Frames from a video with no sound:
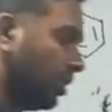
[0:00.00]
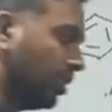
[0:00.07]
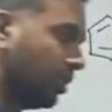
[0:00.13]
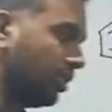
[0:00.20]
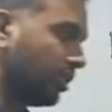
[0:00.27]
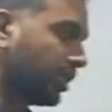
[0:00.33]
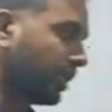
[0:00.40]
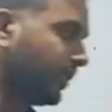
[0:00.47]

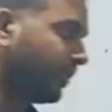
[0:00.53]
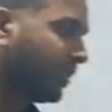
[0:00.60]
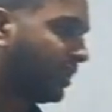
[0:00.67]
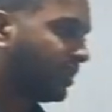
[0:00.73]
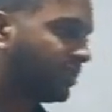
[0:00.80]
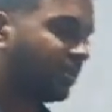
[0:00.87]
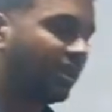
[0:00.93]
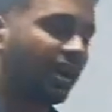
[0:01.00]
Okay,
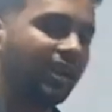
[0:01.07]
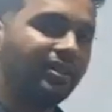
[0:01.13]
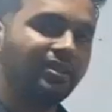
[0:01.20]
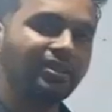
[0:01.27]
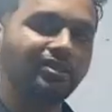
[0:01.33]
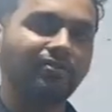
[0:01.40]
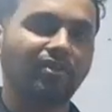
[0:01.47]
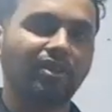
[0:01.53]
so like this
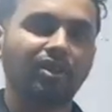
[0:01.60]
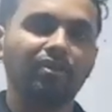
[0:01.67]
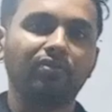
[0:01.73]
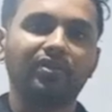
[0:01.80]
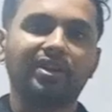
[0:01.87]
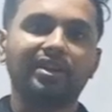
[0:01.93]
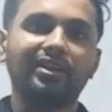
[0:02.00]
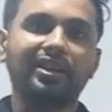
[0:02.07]
way we
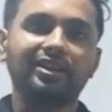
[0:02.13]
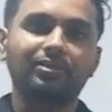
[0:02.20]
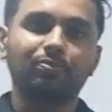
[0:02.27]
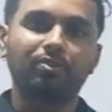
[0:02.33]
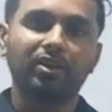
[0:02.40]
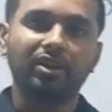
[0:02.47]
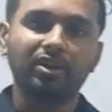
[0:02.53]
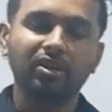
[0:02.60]
can
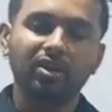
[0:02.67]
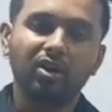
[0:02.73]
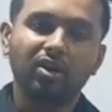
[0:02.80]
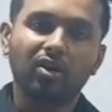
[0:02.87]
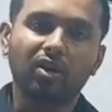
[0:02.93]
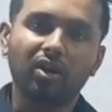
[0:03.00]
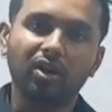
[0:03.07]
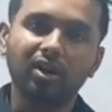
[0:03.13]
explain
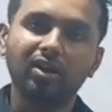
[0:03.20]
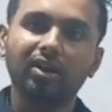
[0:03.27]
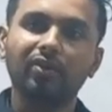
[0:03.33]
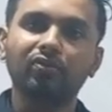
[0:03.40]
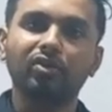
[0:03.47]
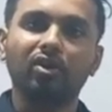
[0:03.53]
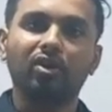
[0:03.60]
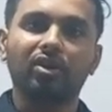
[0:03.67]
all of
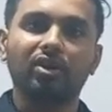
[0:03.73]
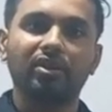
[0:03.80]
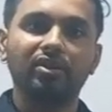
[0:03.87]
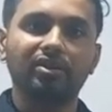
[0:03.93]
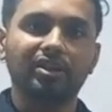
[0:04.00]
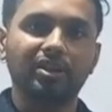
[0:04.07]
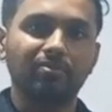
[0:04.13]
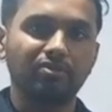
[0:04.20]
the organic
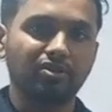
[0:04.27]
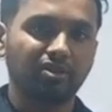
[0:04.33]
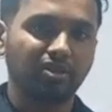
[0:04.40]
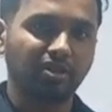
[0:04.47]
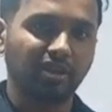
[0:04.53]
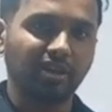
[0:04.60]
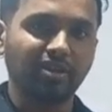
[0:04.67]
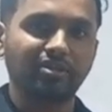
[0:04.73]
chemistry
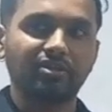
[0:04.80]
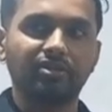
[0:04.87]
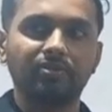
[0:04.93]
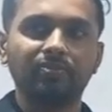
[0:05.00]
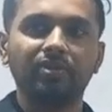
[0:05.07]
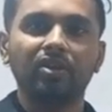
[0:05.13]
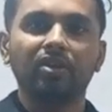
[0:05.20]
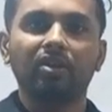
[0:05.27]
reaction
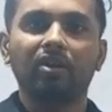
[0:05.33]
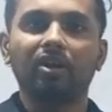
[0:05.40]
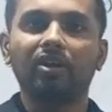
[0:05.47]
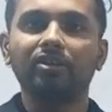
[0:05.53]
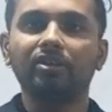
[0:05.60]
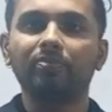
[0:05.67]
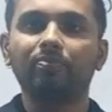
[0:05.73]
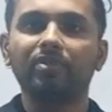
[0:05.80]
on
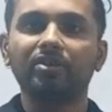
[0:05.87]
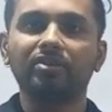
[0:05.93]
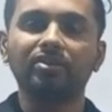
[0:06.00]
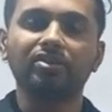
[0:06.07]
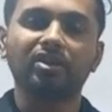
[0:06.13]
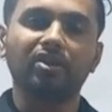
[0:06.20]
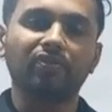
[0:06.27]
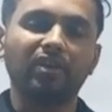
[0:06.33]
the basis
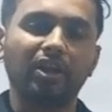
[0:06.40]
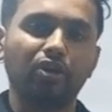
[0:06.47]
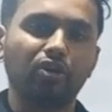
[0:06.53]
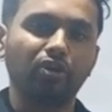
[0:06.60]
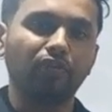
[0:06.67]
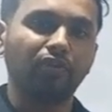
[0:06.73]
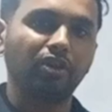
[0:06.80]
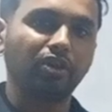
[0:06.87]
of
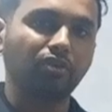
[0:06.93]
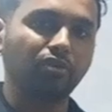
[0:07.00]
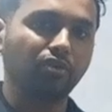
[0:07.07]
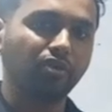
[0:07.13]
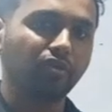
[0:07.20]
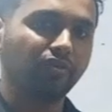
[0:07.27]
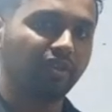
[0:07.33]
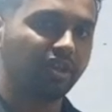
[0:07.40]
electrophilic
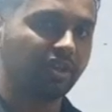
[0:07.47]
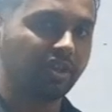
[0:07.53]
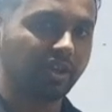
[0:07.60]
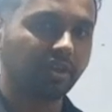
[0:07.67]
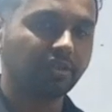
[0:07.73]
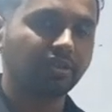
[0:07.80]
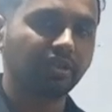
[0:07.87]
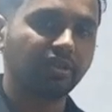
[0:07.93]
nucleophilic
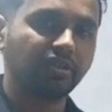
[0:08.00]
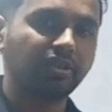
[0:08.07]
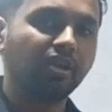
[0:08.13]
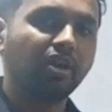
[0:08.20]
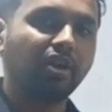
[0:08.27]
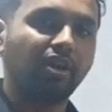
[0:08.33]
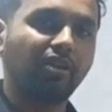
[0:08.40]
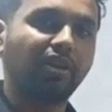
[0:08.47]
reactions
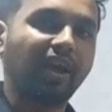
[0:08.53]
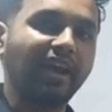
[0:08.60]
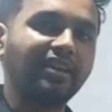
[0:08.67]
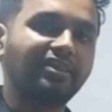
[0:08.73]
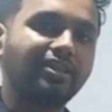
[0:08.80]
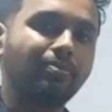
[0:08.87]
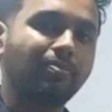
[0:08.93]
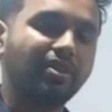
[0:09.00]
or
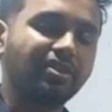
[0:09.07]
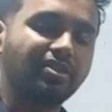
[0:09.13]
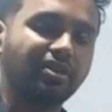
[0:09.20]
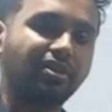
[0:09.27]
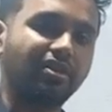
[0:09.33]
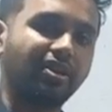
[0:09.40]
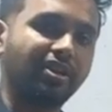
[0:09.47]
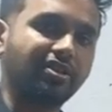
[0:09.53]
acid base
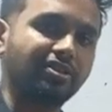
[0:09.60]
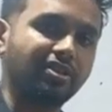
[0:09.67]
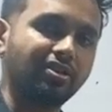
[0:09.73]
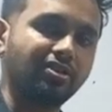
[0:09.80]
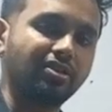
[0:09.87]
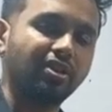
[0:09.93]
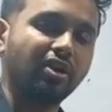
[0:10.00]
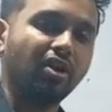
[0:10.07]
interactions,
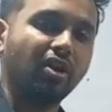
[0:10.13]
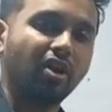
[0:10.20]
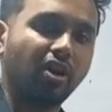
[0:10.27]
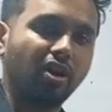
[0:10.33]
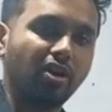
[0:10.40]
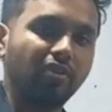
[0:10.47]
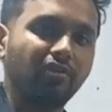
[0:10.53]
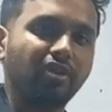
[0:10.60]

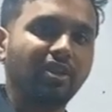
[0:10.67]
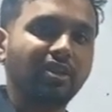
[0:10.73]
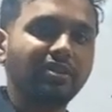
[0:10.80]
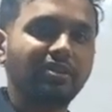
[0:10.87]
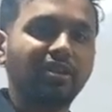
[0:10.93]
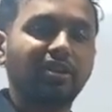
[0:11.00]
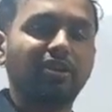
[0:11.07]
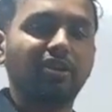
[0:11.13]
or we can
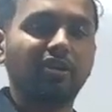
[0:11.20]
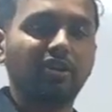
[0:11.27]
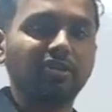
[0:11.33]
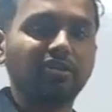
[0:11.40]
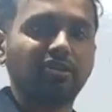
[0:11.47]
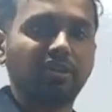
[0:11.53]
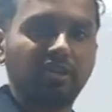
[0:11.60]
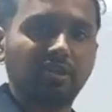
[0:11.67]
say redox
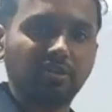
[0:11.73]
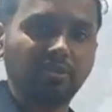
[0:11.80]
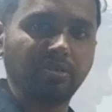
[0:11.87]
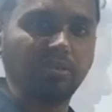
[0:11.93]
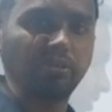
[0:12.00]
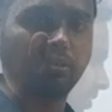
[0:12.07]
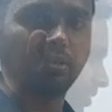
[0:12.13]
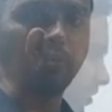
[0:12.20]

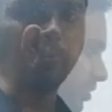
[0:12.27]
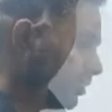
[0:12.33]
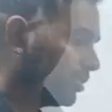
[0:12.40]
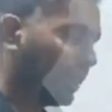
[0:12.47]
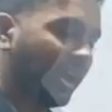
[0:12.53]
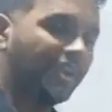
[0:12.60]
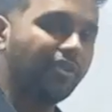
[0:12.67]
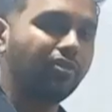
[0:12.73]
reactions. So
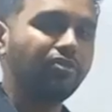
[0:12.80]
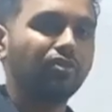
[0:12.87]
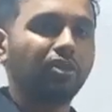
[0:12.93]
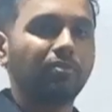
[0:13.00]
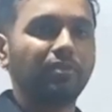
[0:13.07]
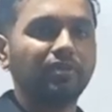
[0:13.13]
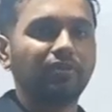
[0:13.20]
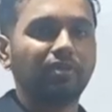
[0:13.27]
thank you so
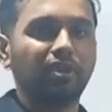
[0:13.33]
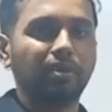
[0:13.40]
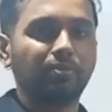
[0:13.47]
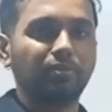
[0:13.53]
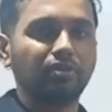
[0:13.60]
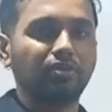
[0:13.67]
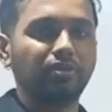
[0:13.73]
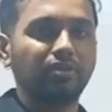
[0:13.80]
much for the
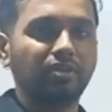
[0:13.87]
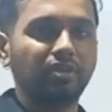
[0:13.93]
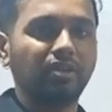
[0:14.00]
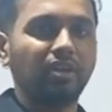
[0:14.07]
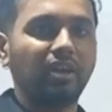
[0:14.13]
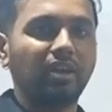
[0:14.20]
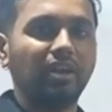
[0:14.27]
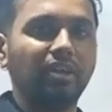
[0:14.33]
opportunity.
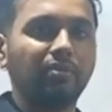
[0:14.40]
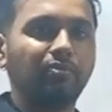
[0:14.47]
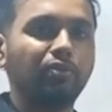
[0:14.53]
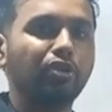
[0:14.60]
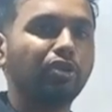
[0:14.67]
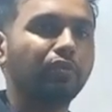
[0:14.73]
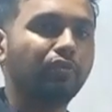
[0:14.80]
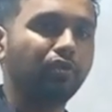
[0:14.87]
I have
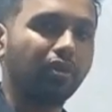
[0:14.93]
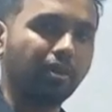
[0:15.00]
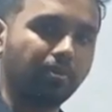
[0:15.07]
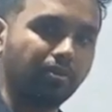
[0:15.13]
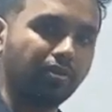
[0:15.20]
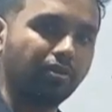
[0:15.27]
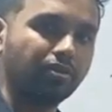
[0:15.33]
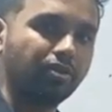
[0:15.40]
beautiful
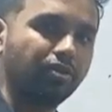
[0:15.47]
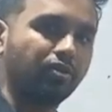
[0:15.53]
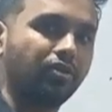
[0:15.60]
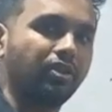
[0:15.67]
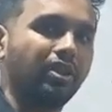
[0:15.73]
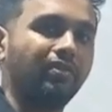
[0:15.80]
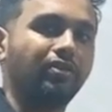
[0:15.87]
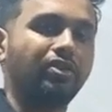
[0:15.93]
approach to
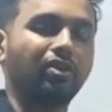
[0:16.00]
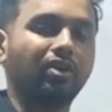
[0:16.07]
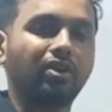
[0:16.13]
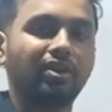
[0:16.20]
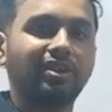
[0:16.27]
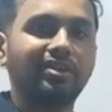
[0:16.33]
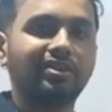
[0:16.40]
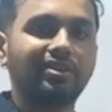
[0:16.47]
deal with
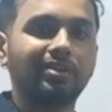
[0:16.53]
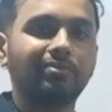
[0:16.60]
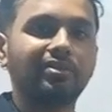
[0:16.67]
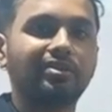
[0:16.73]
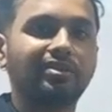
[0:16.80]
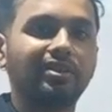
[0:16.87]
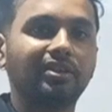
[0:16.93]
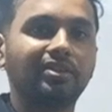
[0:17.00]
organic
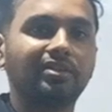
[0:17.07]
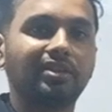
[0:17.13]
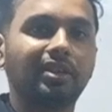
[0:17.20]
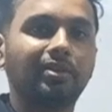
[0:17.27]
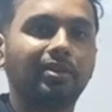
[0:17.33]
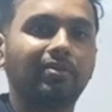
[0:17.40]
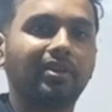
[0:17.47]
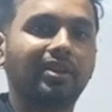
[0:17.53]
chemistry. At the same
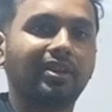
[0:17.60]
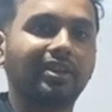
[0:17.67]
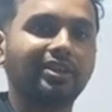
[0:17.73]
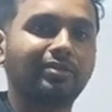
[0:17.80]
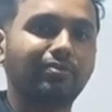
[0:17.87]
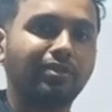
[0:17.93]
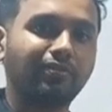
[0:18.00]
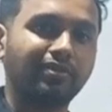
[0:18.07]
time I can
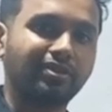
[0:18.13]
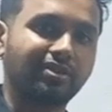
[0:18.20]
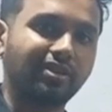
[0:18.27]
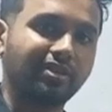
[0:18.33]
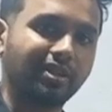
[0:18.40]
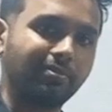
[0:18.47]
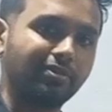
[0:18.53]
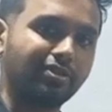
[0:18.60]
explain physical
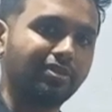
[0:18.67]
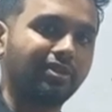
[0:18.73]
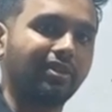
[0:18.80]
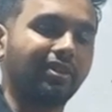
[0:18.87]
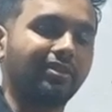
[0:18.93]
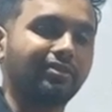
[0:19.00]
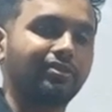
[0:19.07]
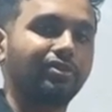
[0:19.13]
chemistry
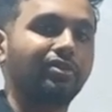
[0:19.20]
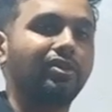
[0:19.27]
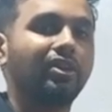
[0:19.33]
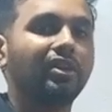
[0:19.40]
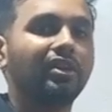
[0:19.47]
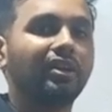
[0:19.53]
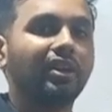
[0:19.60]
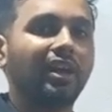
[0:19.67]
also.
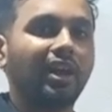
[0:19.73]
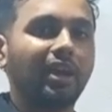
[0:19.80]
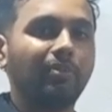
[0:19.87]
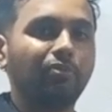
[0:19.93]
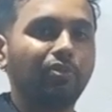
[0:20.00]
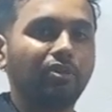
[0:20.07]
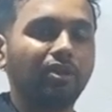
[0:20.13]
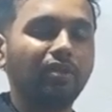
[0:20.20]
I am
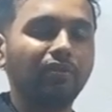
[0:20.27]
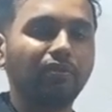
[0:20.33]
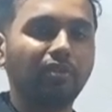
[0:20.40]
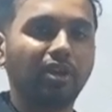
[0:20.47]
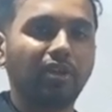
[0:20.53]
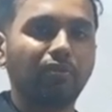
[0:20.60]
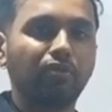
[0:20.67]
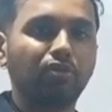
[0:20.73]
looking
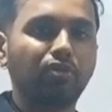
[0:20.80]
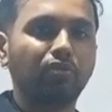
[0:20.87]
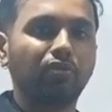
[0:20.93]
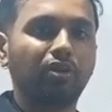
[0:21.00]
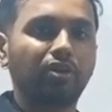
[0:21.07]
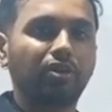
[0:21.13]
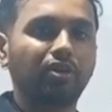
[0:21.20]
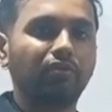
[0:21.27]
forward to
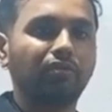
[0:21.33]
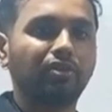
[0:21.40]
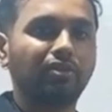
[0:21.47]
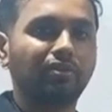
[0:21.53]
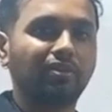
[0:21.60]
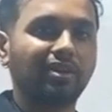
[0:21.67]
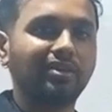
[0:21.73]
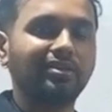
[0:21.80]
working with you
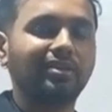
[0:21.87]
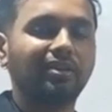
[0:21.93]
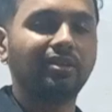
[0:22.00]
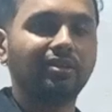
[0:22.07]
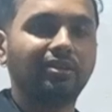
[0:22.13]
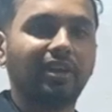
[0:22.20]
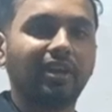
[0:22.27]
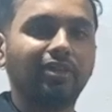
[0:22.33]
guys.
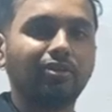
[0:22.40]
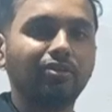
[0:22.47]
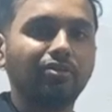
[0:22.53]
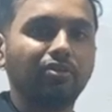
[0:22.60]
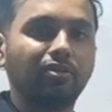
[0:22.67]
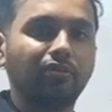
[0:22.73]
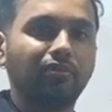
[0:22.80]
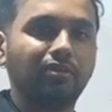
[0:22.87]
Thank you
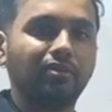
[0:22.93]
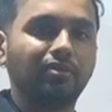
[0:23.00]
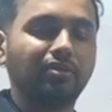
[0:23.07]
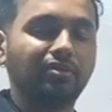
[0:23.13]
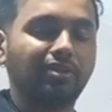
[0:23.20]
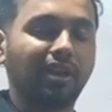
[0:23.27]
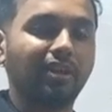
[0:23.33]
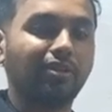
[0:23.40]
so
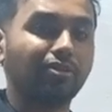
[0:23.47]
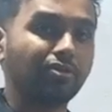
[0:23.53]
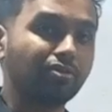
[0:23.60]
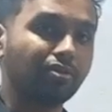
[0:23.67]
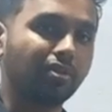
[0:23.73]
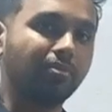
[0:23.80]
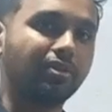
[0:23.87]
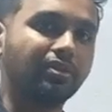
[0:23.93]

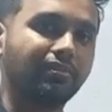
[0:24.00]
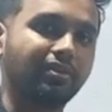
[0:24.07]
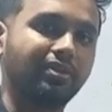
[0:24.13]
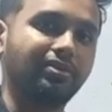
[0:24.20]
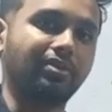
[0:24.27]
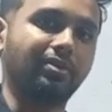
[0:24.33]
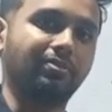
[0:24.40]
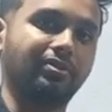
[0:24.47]
much for this
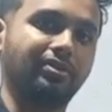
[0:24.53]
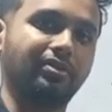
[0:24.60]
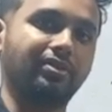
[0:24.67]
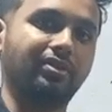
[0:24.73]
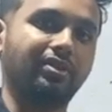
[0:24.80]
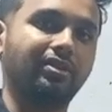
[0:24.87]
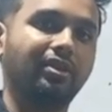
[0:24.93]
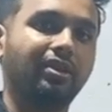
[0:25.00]

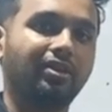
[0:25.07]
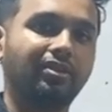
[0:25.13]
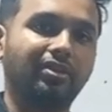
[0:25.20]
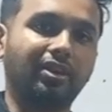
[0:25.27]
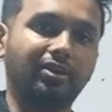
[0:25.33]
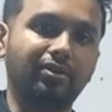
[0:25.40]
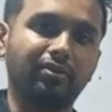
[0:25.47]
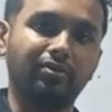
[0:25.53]
opportunity.
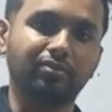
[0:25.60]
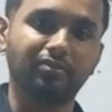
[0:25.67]
Thank you.